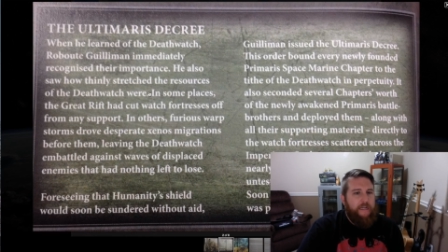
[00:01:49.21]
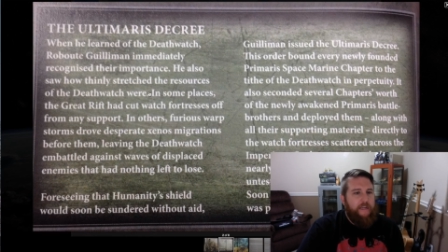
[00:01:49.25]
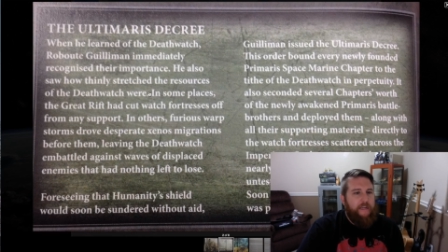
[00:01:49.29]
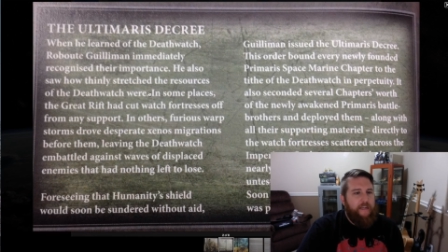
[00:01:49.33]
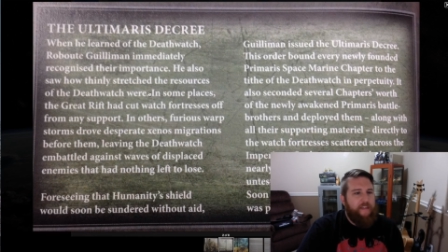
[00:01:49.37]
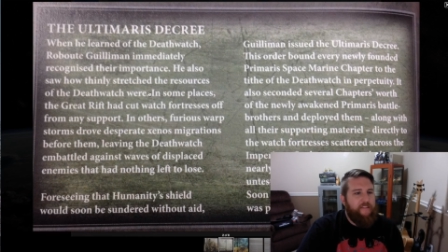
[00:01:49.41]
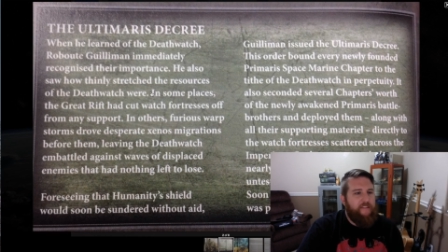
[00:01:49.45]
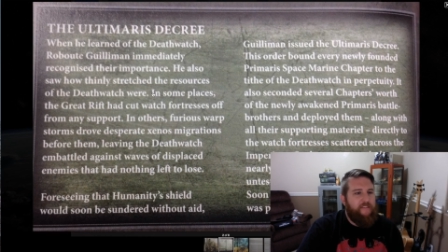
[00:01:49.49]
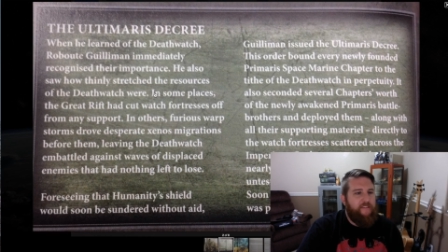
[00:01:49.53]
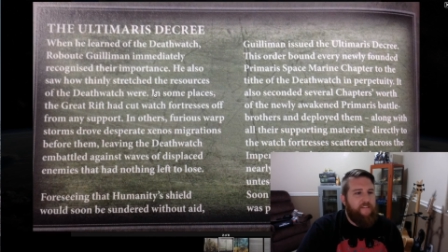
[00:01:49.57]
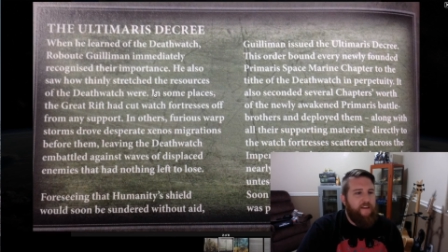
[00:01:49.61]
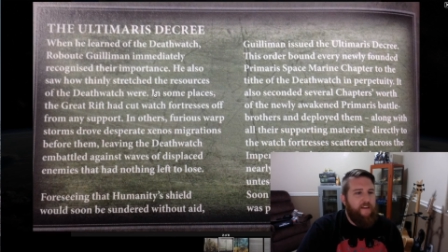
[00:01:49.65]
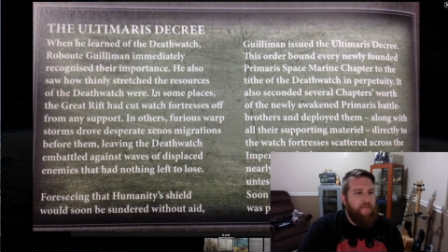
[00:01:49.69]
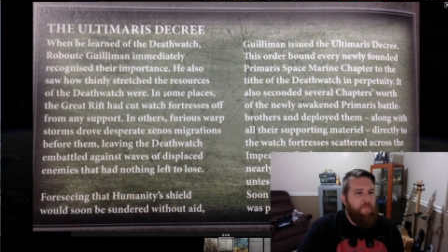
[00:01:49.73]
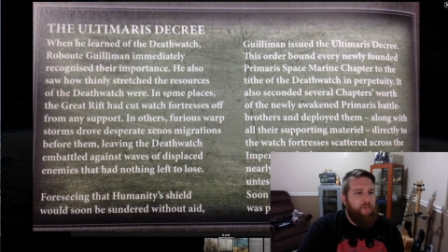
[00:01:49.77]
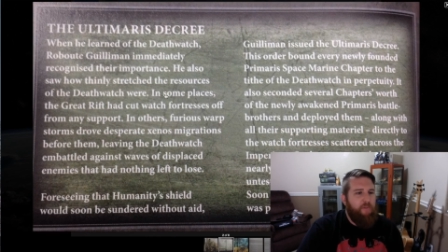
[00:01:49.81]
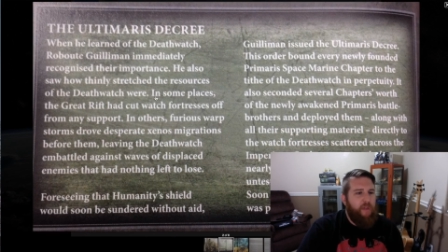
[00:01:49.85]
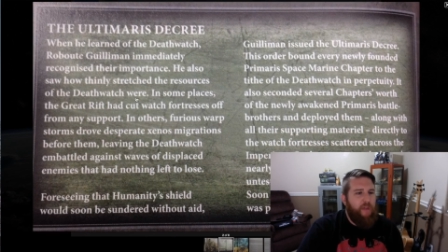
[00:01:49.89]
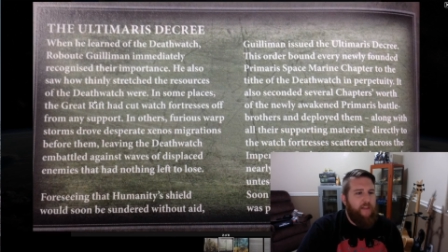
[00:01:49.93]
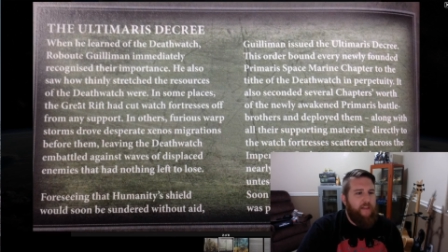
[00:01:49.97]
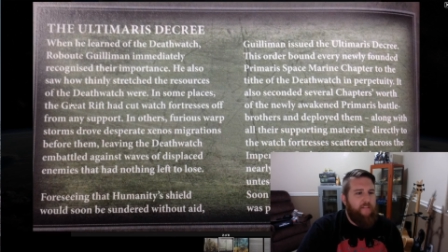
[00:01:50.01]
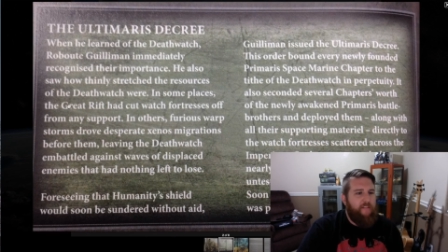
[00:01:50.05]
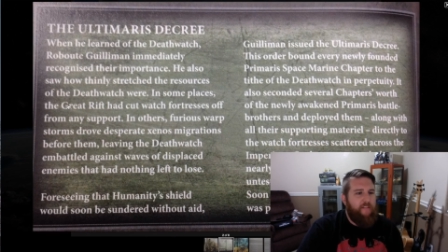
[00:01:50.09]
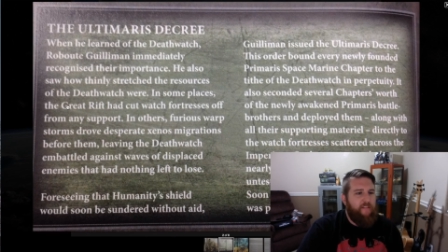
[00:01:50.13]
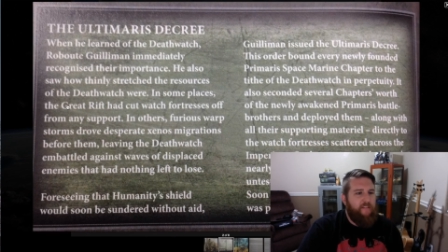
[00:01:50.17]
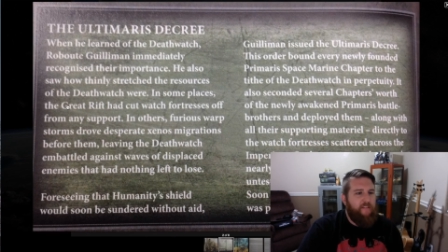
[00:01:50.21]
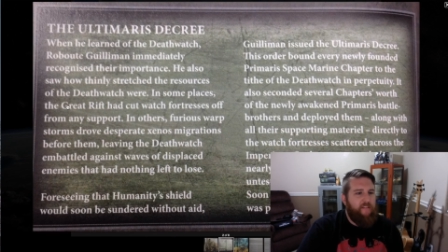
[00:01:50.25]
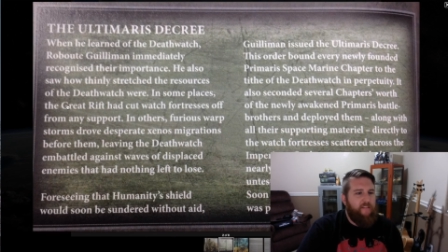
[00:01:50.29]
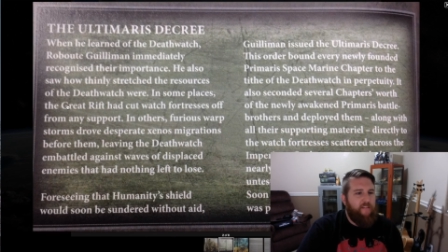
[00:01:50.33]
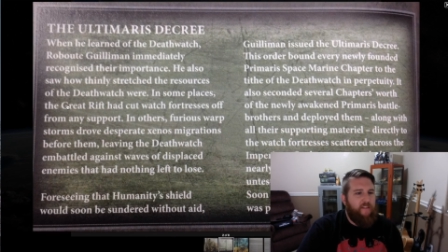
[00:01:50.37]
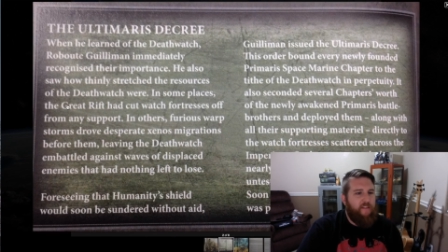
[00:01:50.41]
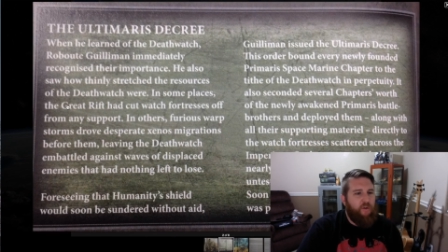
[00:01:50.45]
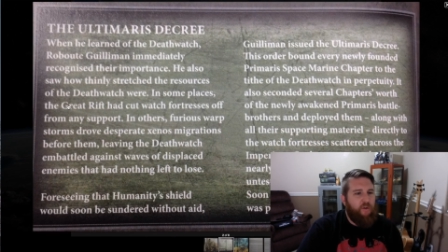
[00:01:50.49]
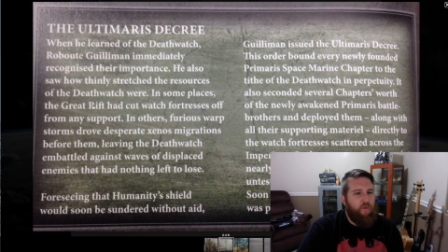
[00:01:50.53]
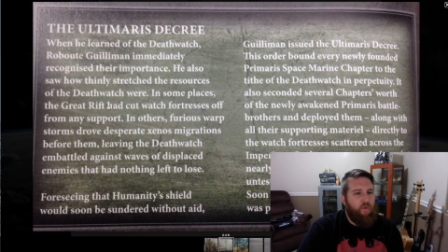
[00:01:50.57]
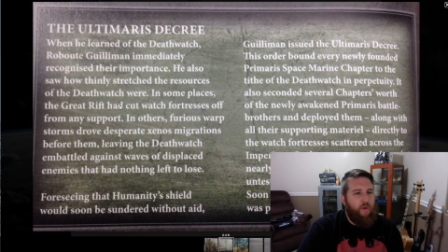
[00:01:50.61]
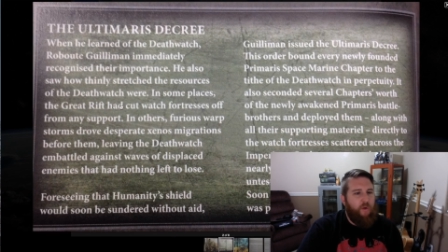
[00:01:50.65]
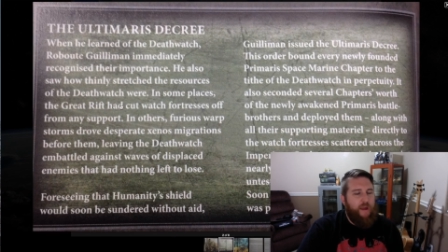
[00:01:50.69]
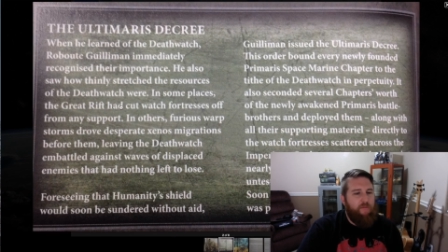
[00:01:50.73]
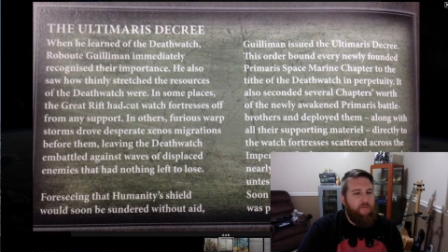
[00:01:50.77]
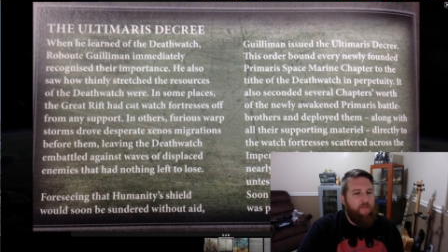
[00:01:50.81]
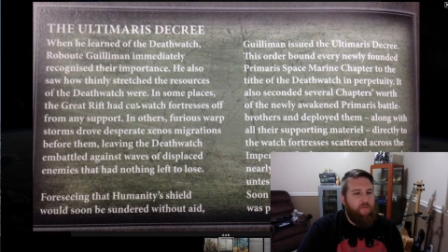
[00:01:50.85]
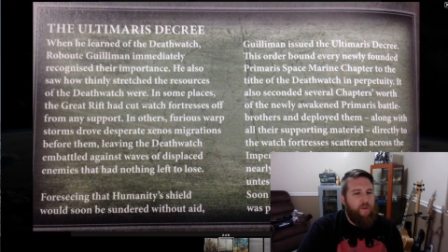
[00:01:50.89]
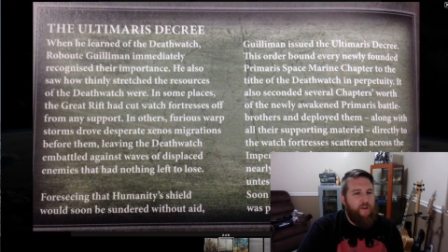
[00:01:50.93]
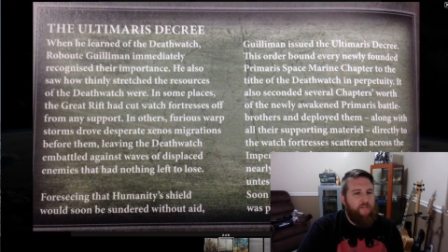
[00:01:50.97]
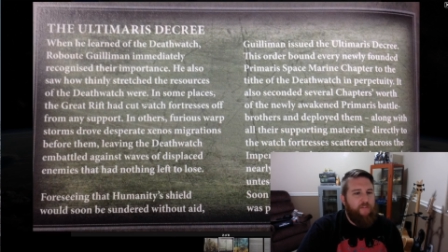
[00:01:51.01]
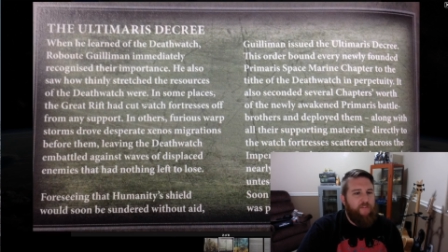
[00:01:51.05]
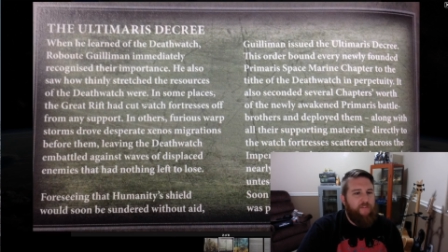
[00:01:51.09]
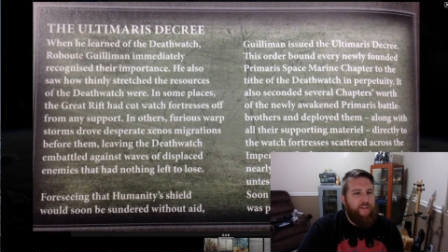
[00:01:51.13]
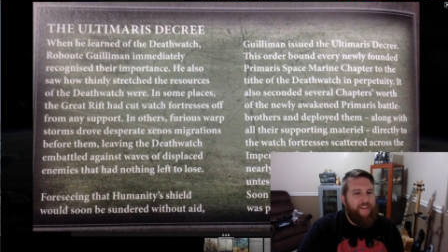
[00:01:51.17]
In some places, the Great
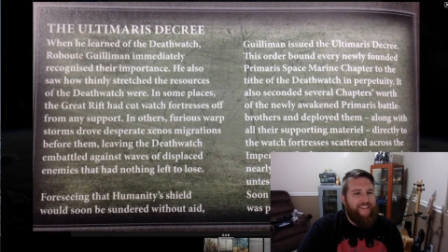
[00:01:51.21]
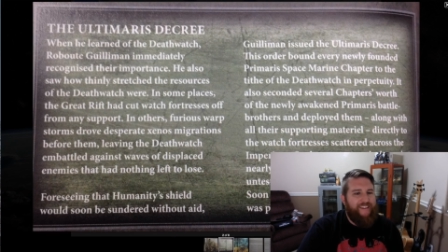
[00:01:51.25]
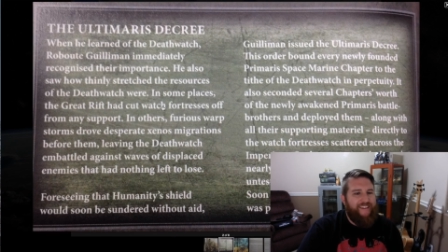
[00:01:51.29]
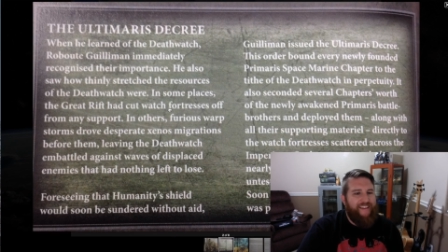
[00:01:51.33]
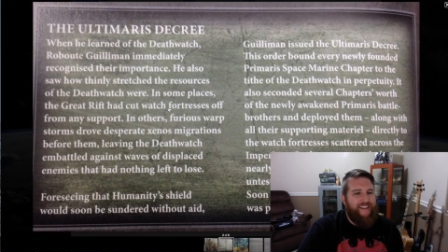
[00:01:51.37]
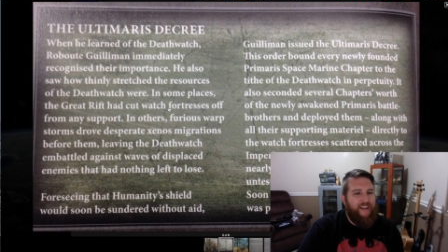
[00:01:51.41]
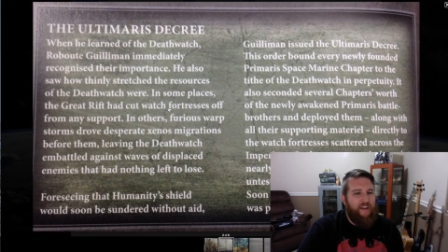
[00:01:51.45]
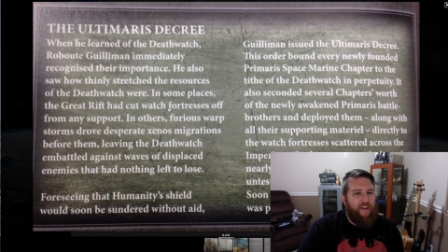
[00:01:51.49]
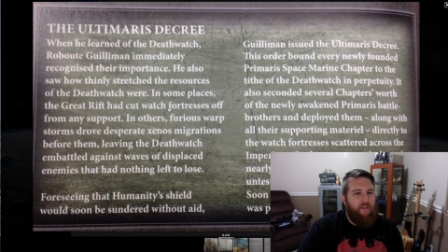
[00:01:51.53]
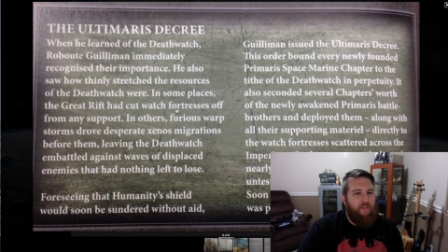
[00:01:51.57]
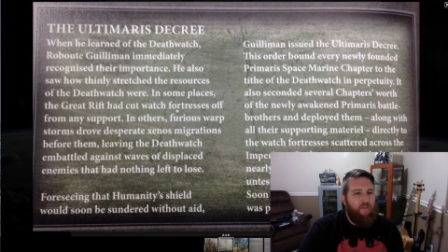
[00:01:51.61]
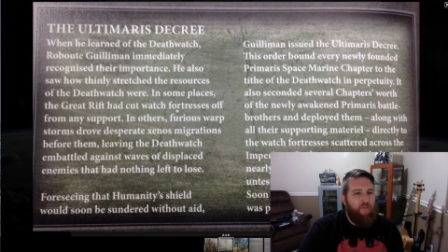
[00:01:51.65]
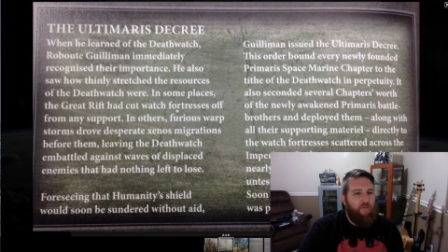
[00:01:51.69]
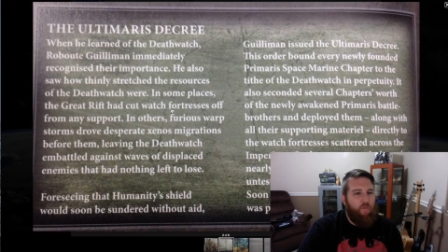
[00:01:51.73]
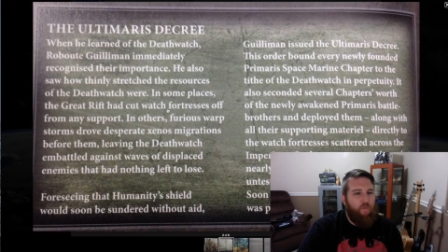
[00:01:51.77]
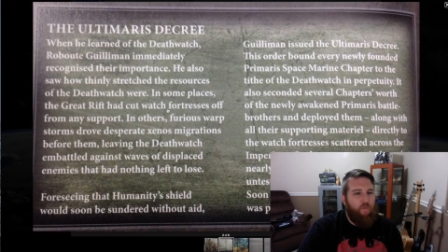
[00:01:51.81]
Rift had cut